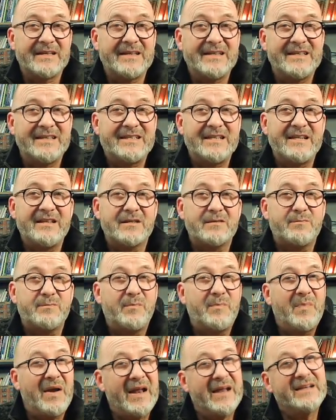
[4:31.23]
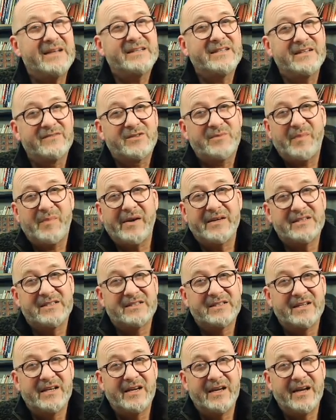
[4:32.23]
You see, there's plenty of
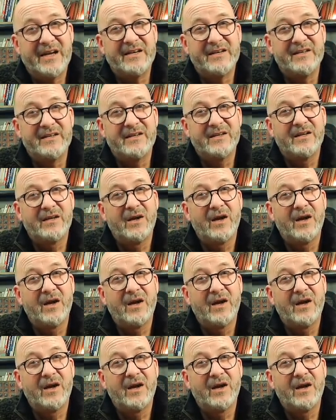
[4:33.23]
space in